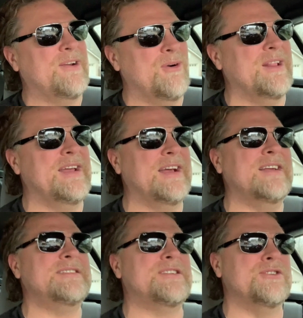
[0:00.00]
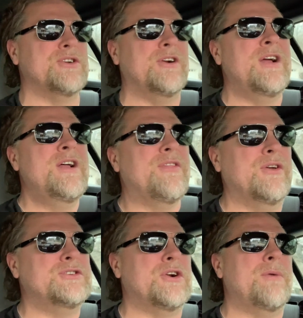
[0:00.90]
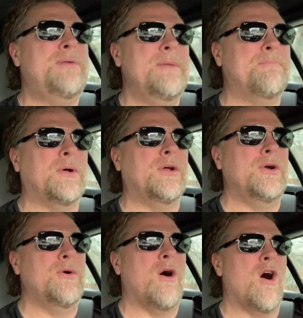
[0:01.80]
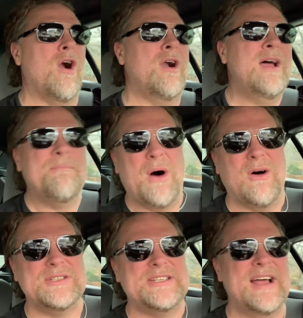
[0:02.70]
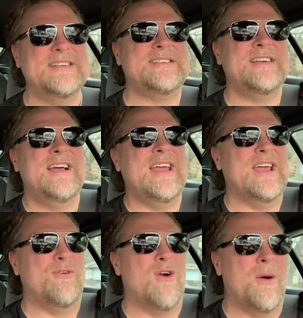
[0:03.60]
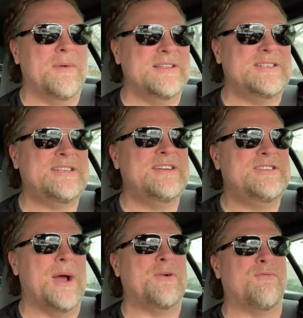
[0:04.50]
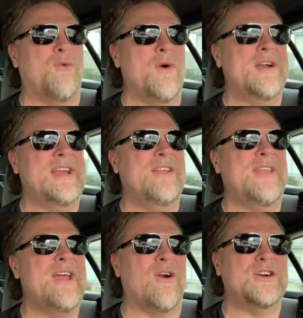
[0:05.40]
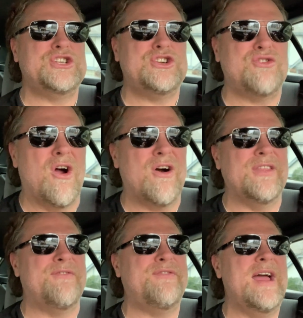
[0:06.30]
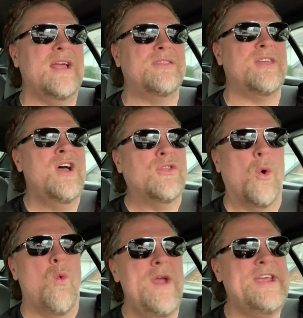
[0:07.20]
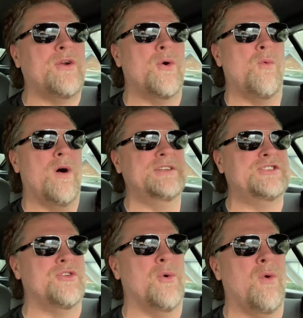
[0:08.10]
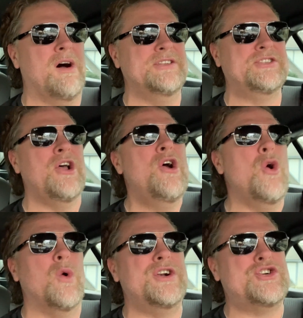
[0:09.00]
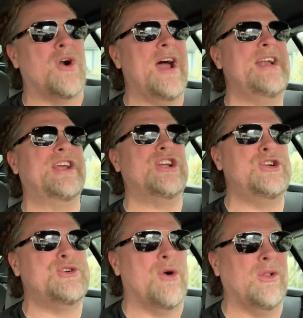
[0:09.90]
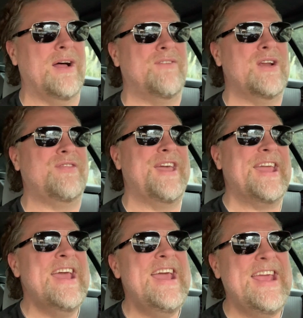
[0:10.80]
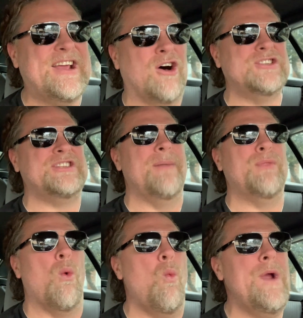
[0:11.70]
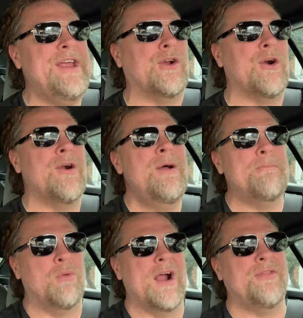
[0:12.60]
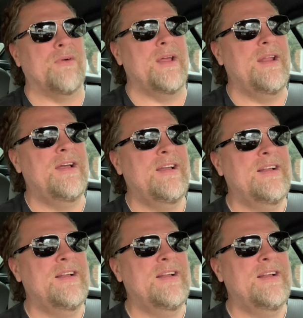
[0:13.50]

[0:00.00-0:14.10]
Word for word: It really is. Those are those are people who are Paul says in Romans chapter 14, they are strong in the faith. The weaker ones are the ones who are trying to control everything. He calls them the weaker brethren.